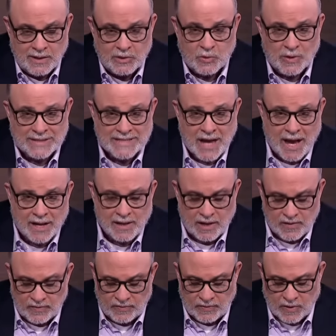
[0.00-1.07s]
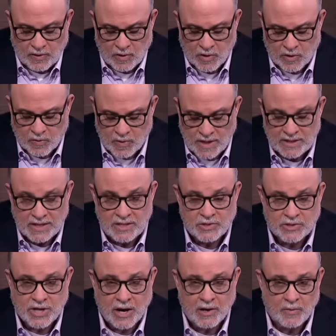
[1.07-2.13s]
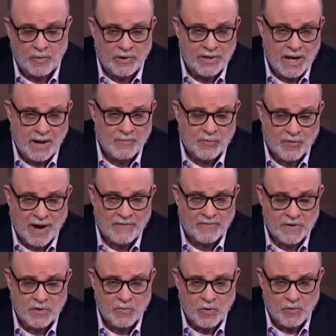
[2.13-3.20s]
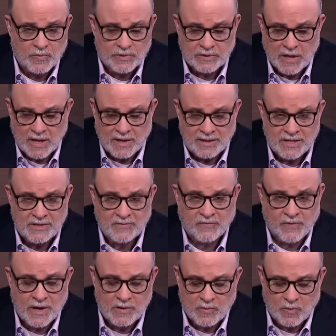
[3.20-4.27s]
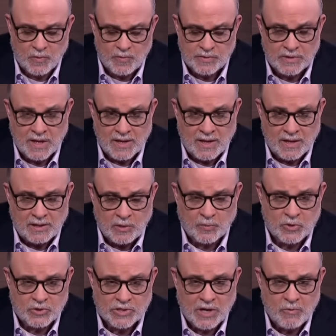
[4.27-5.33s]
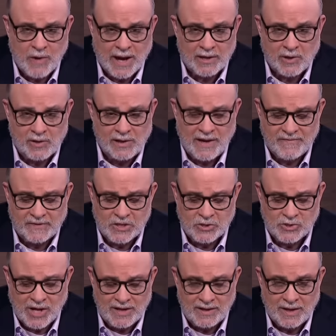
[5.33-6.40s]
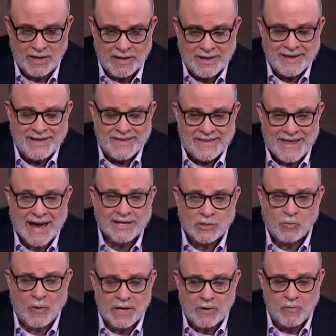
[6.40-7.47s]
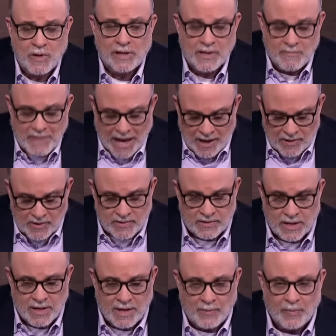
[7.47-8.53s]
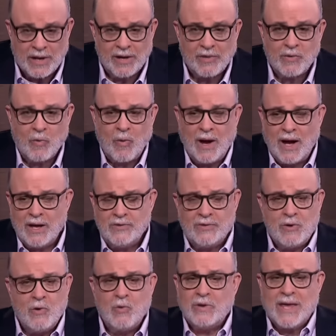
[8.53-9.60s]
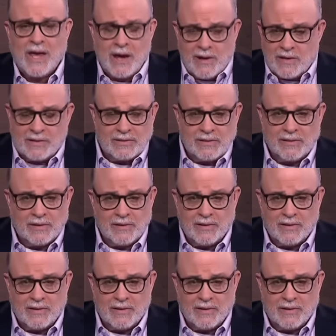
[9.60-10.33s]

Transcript: to attack us or create these charitable nonprofit groups, these front groups to push a radical left agenda. That's when it really matters. But otherwise, who cares?